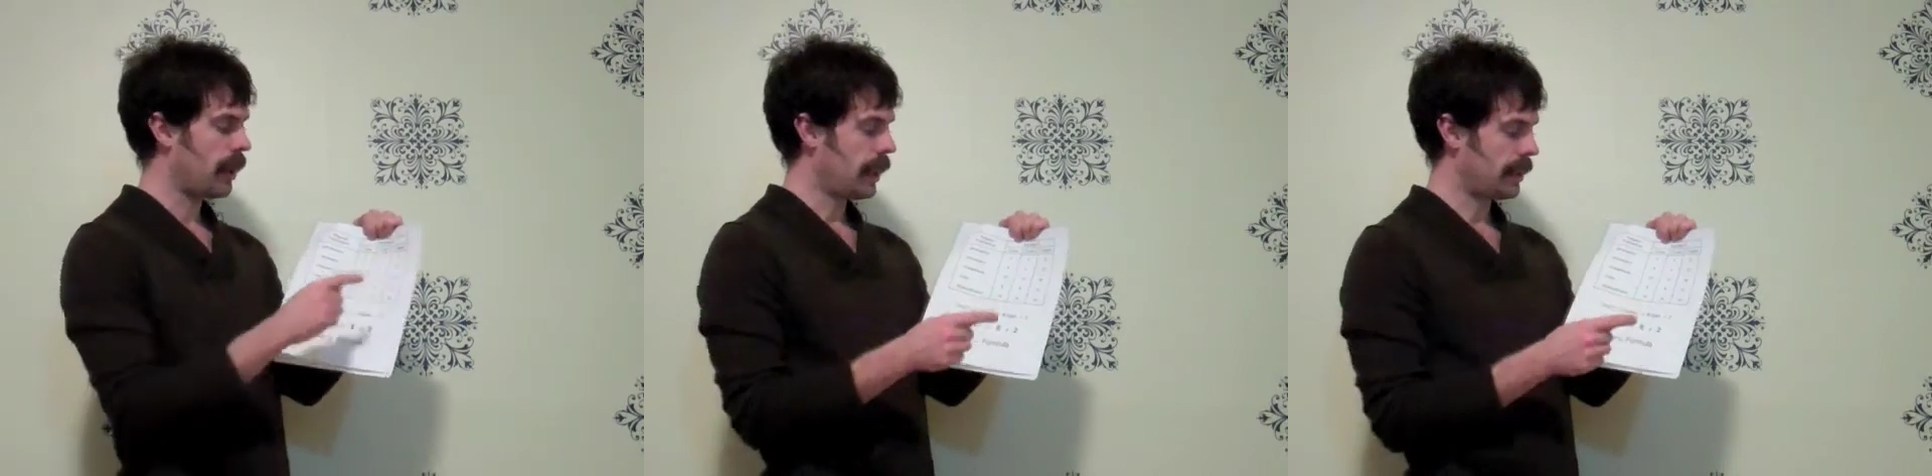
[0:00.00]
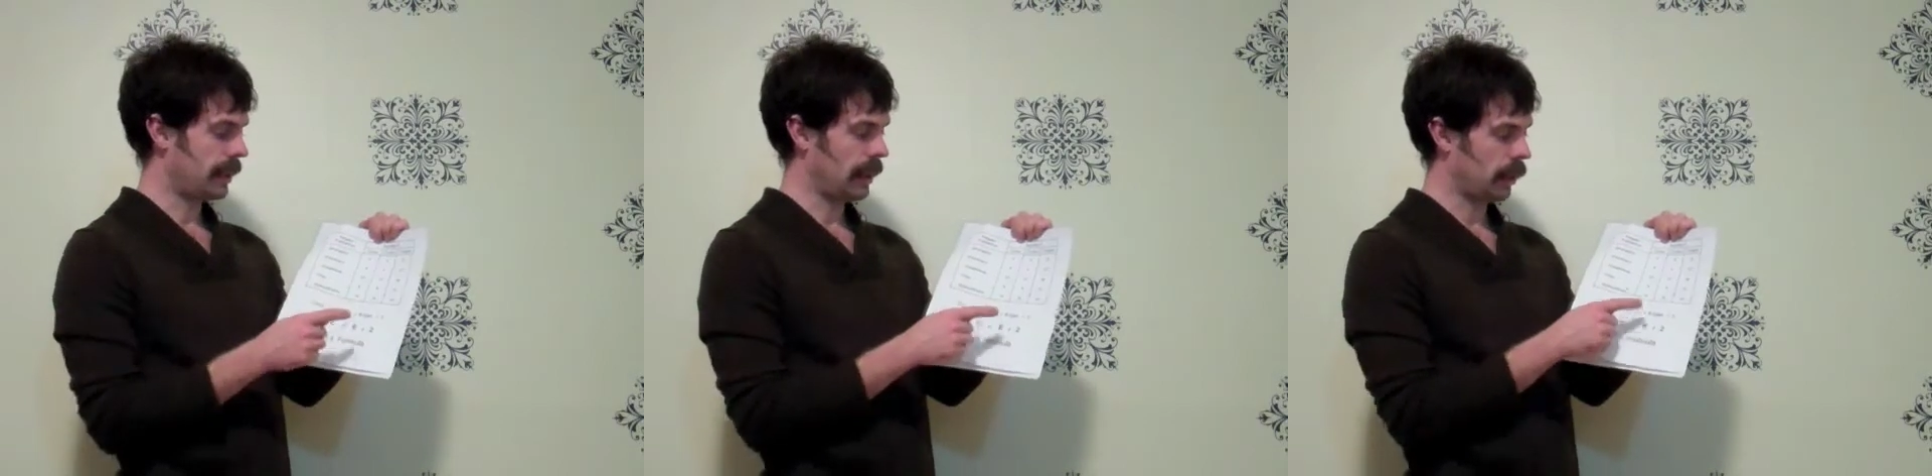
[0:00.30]

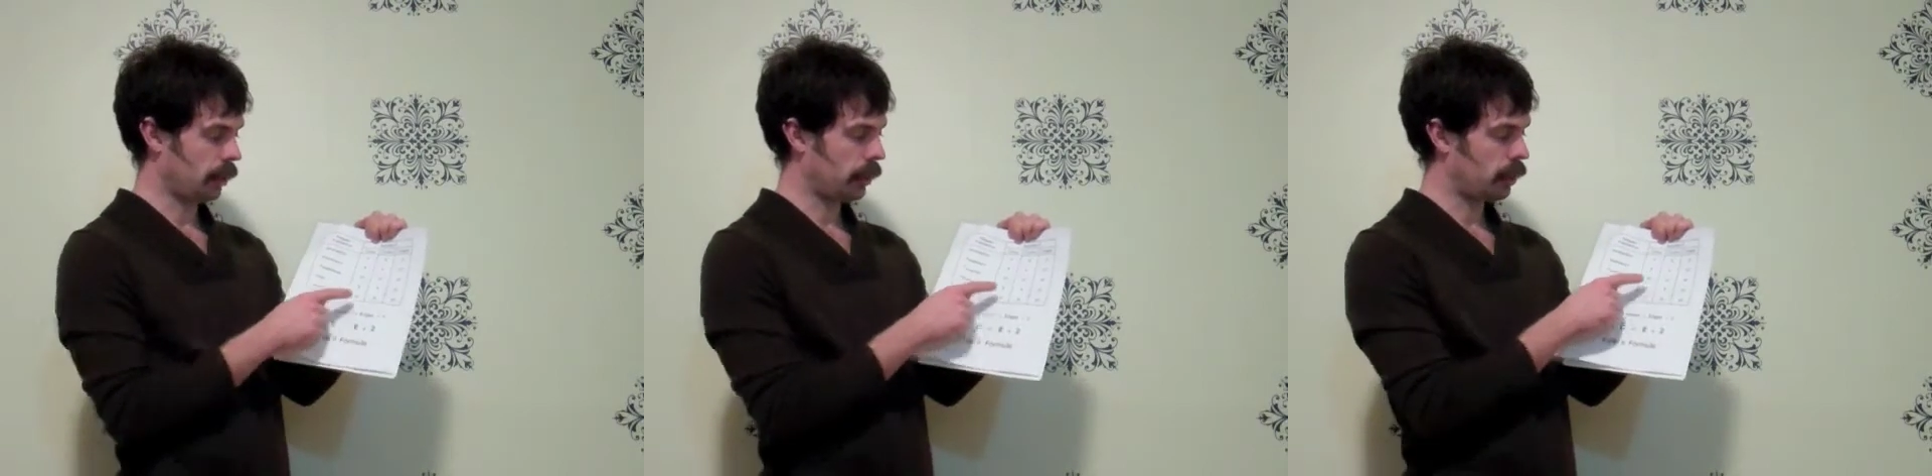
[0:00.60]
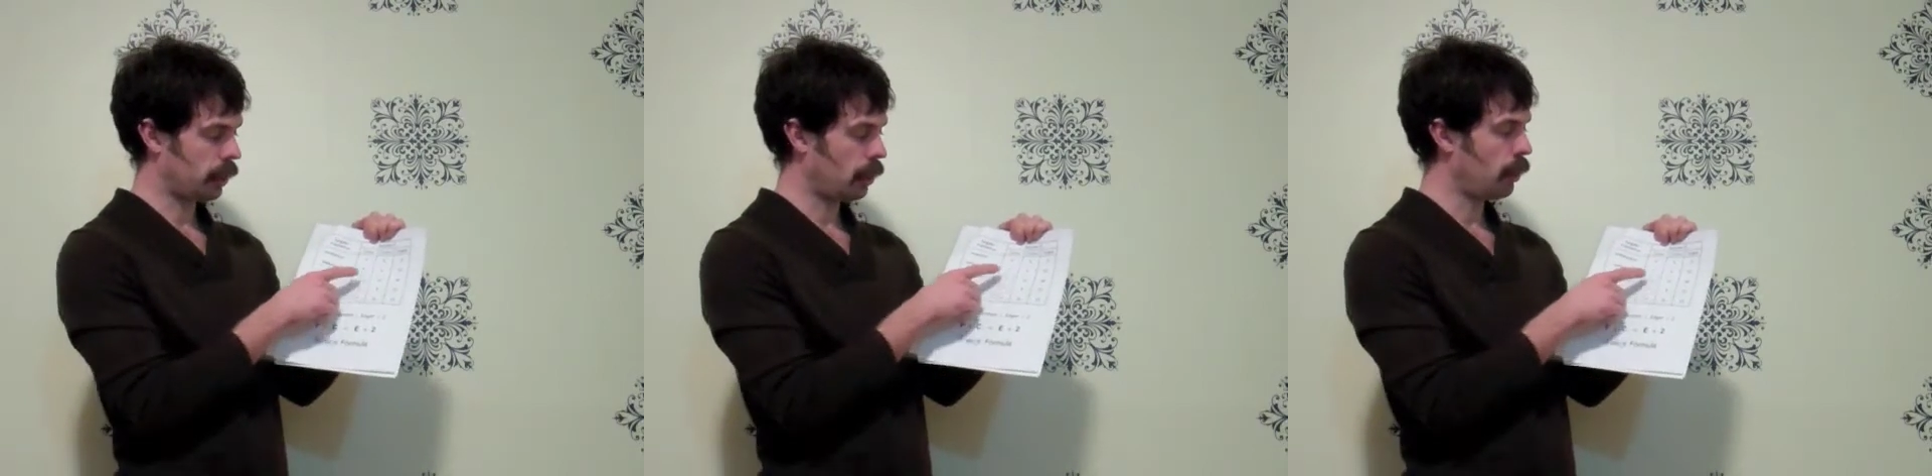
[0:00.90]
is equal
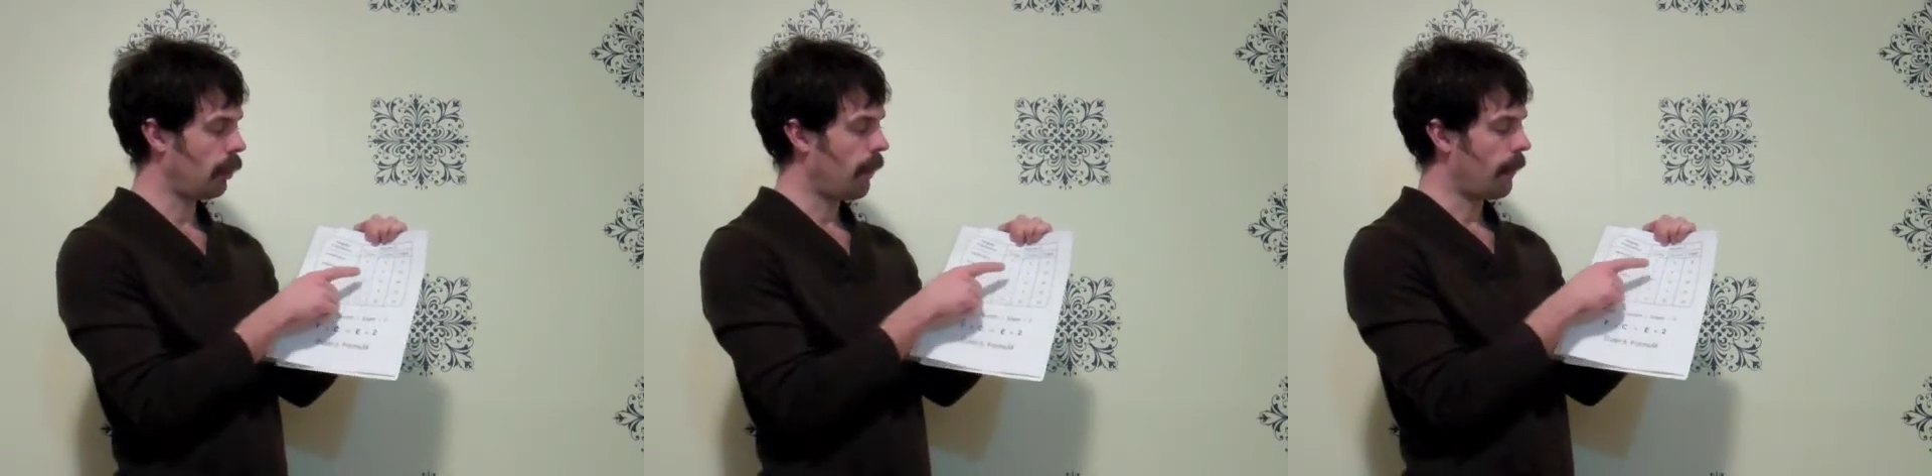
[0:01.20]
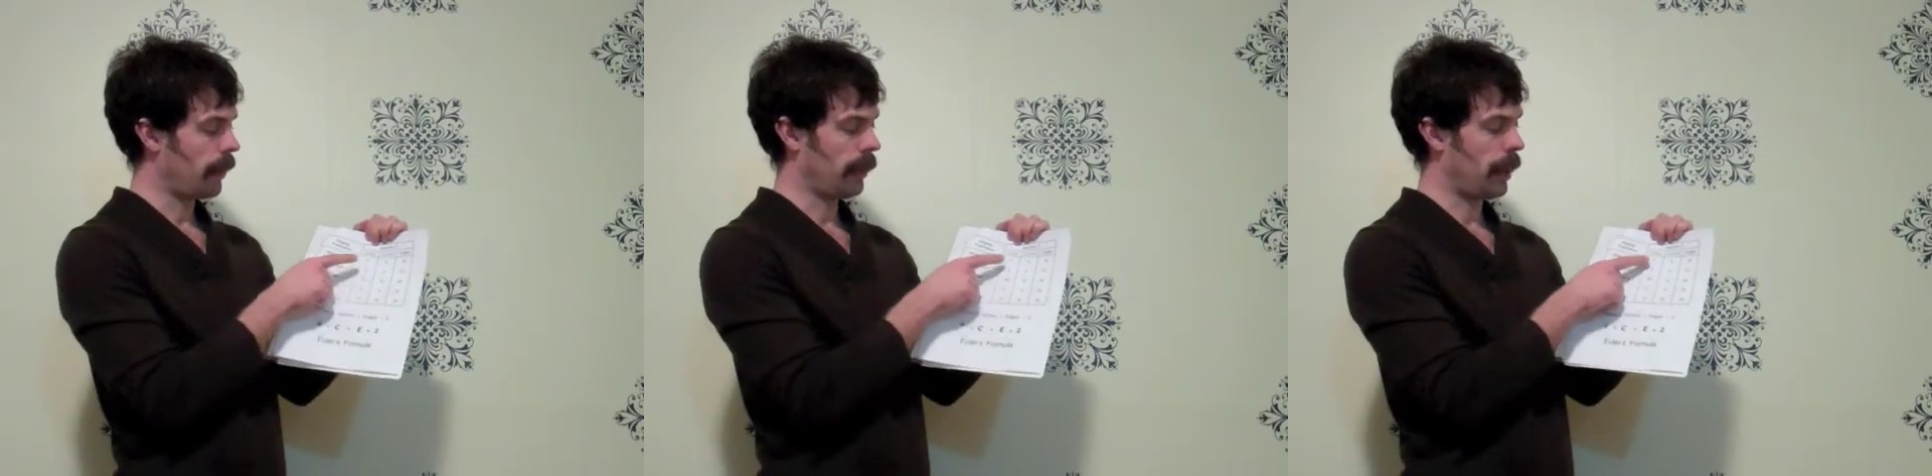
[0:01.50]
to
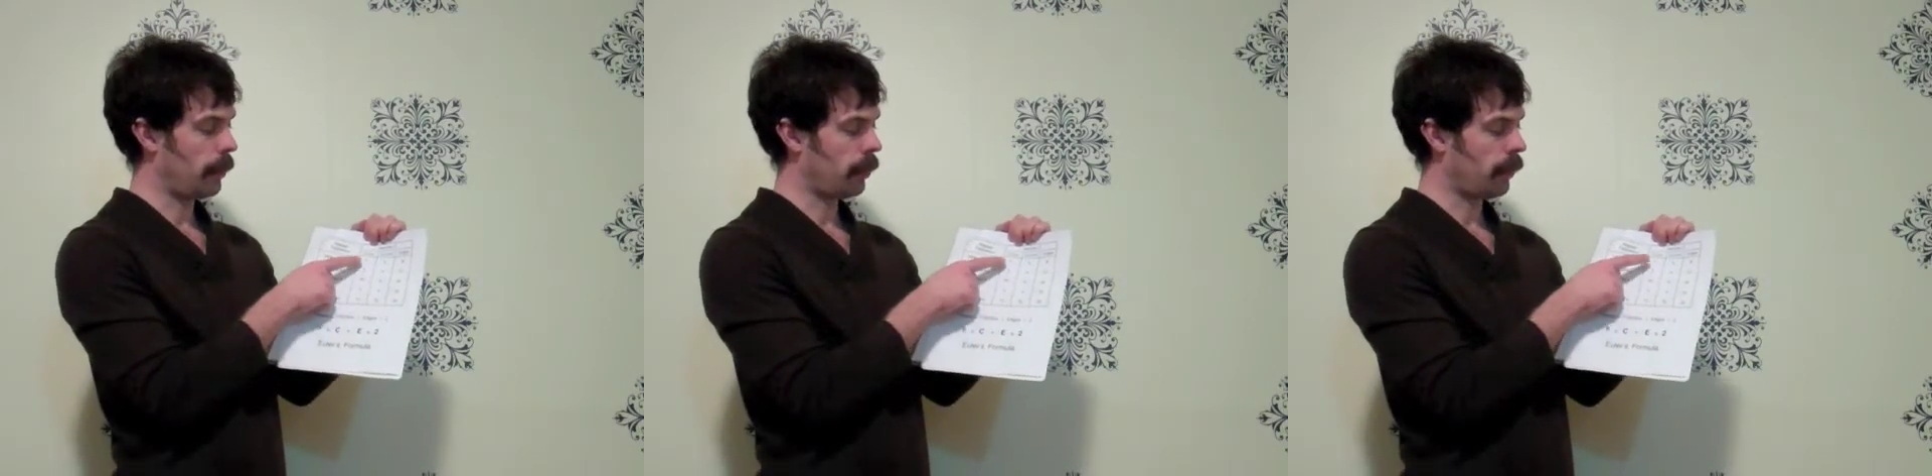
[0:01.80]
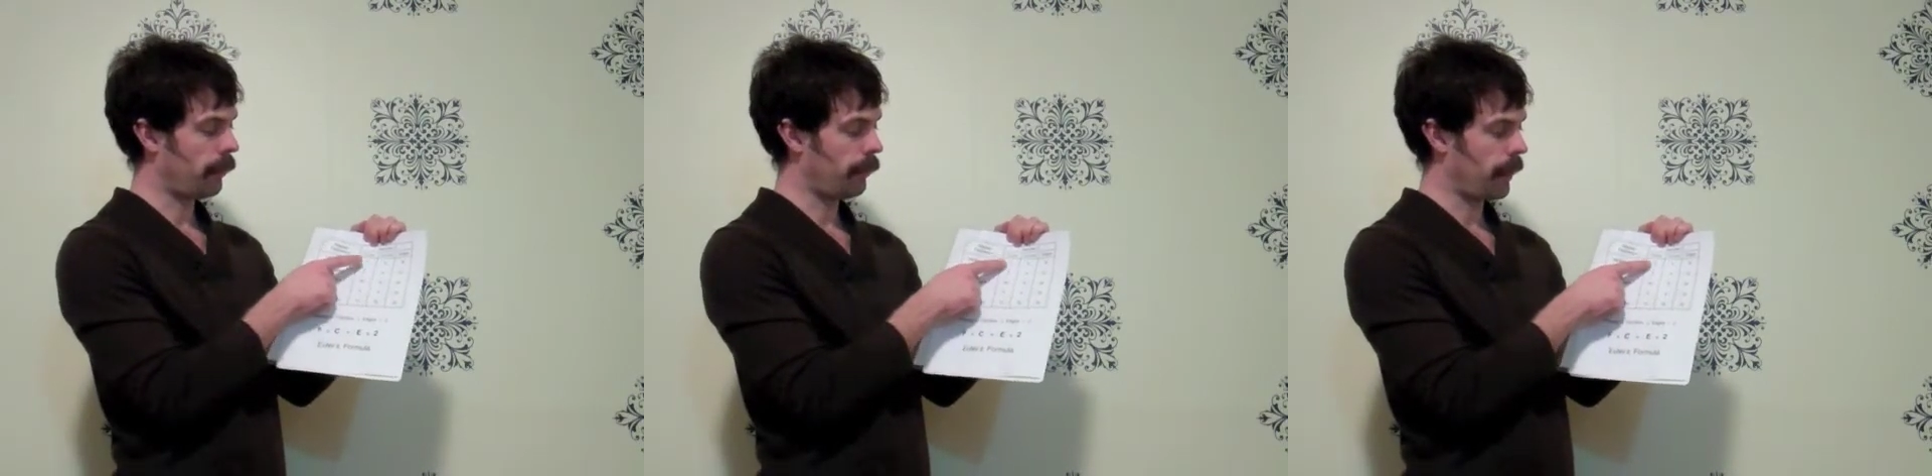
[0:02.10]
the number of
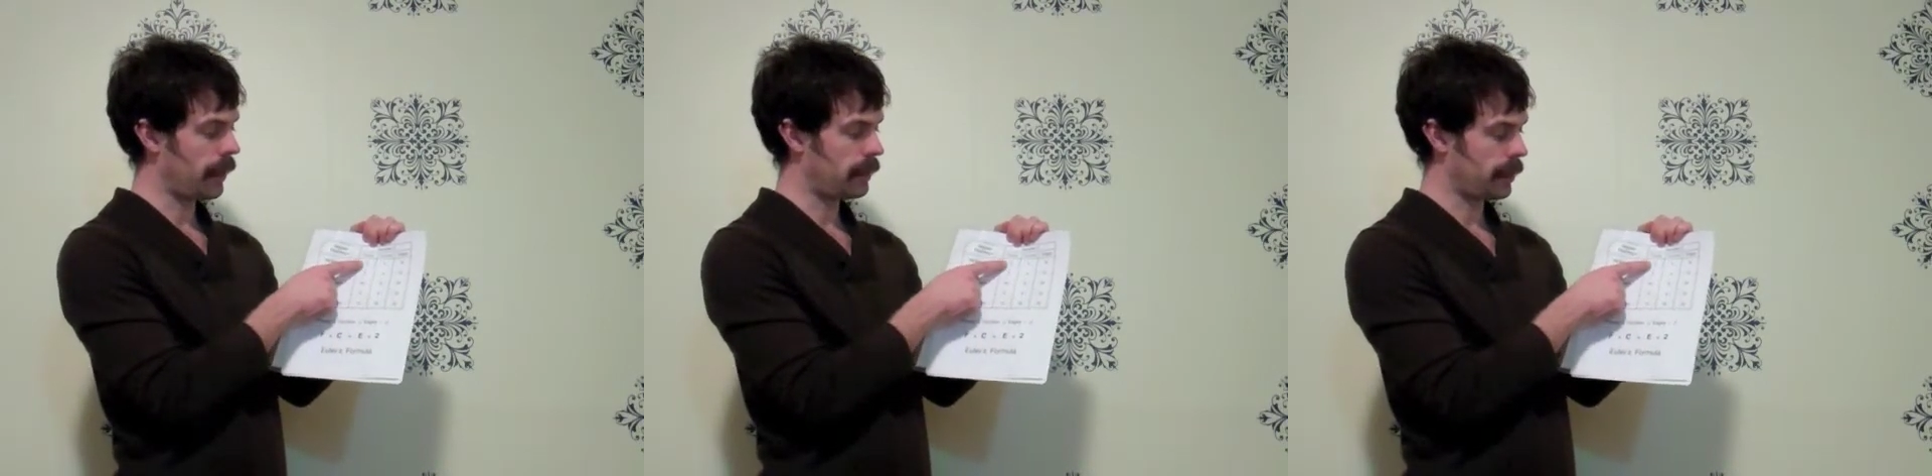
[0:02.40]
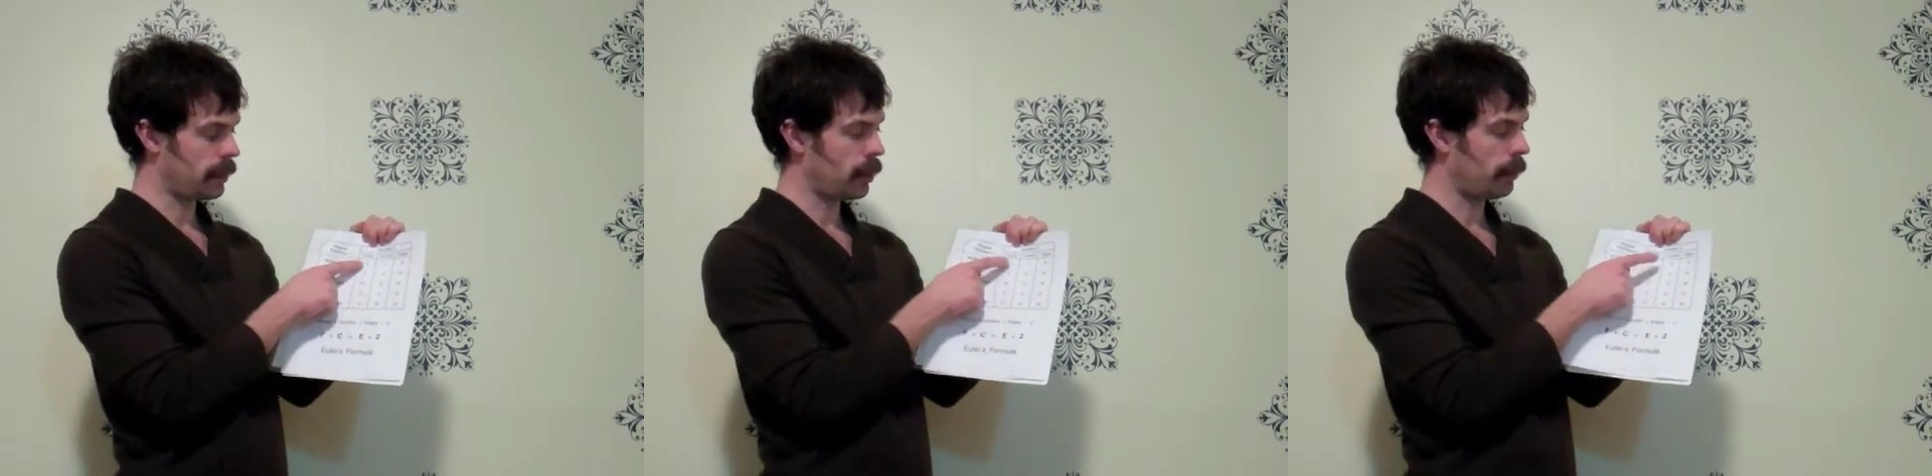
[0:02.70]
faces